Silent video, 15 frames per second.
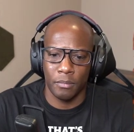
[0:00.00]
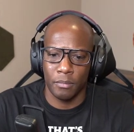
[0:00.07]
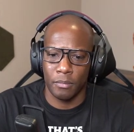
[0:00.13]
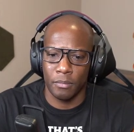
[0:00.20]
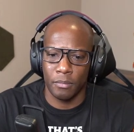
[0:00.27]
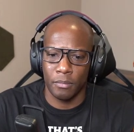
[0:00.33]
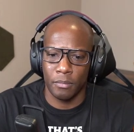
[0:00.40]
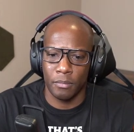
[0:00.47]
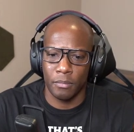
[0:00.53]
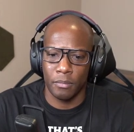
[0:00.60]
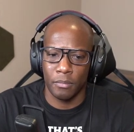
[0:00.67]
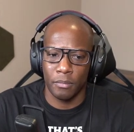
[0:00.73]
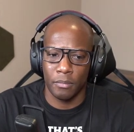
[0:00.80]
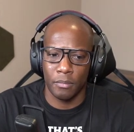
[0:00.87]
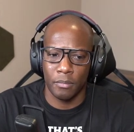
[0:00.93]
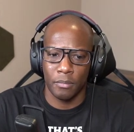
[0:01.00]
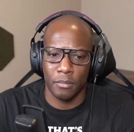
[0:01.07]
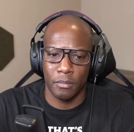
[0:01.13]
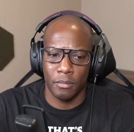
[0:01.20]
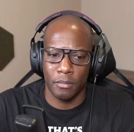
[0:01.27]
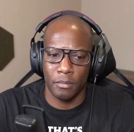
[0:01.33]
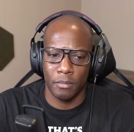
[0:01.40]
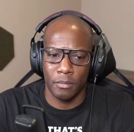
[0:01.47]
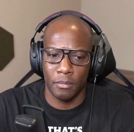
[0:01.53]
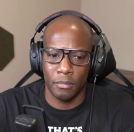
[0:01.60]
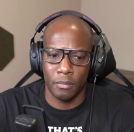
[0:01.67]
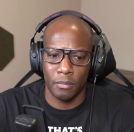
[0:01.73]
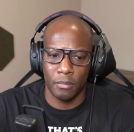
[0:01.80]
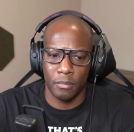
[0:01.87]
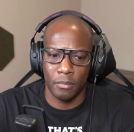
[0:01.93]

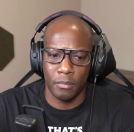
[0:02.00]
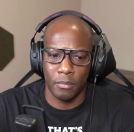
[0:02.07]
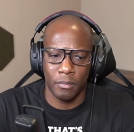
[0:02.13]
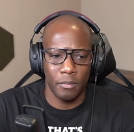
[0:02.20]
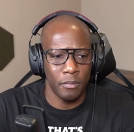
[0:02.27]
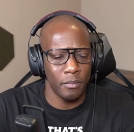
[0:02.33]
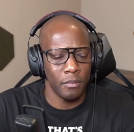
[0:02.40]
Nobody speaks.